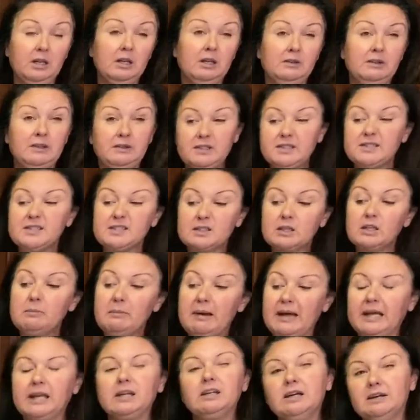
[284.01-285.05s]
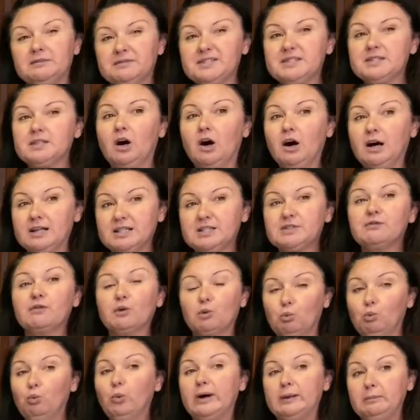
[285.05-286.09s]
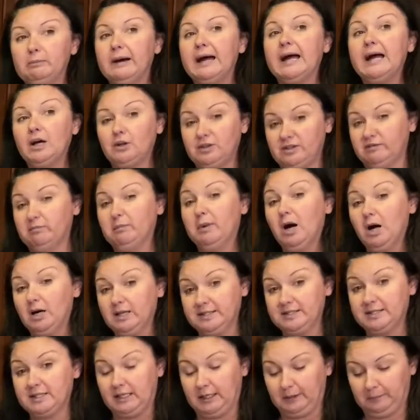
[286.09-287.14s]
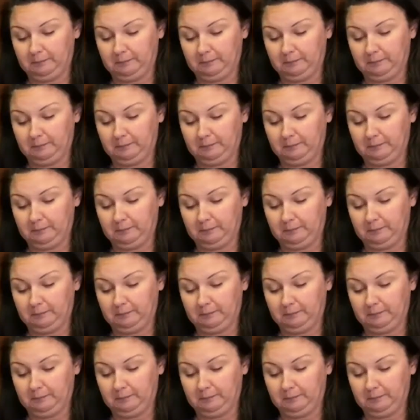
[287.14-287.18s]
Then this is going to make enough sauce for 1 pound of pasta.